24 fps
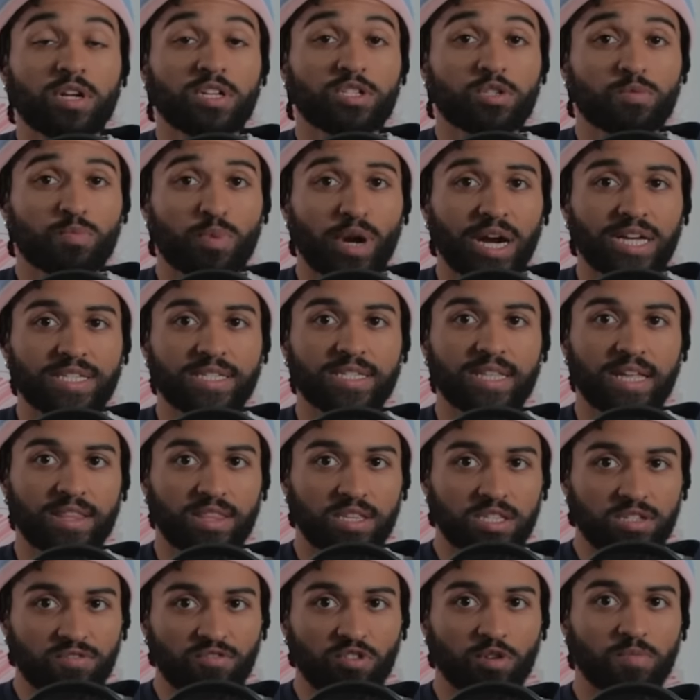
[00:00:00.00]
not surprising that
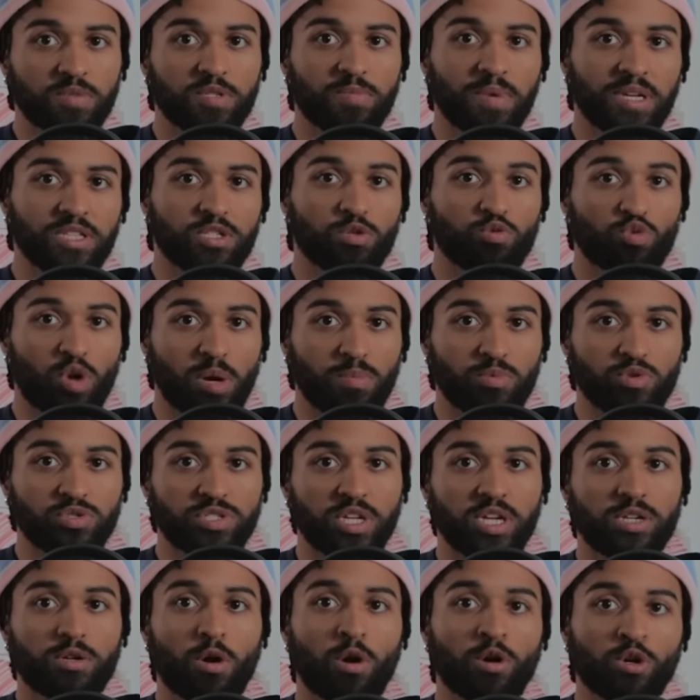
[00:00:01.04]
this film is meant to
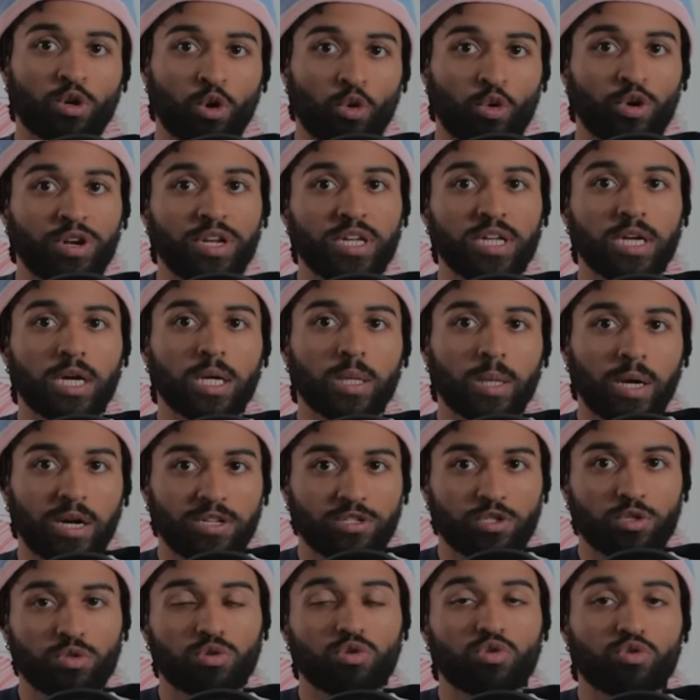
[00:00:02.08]
represent our current
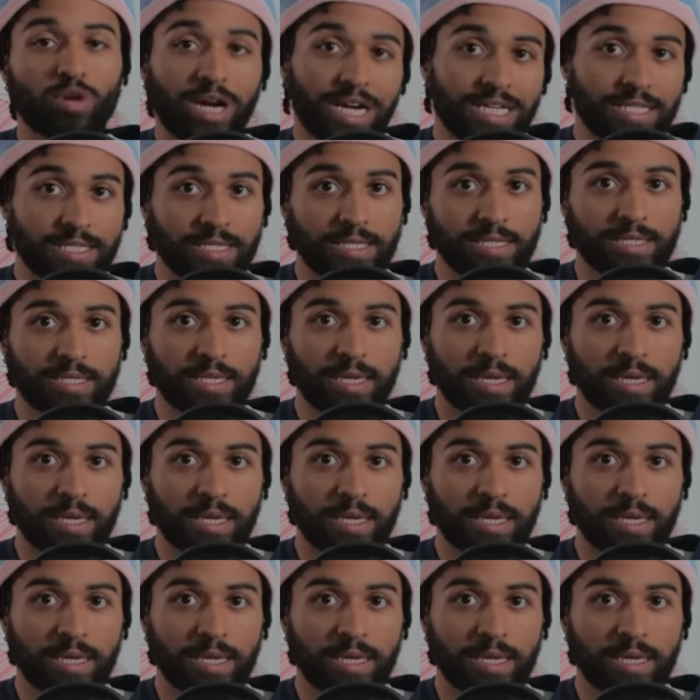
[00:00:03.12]
ecological crisis.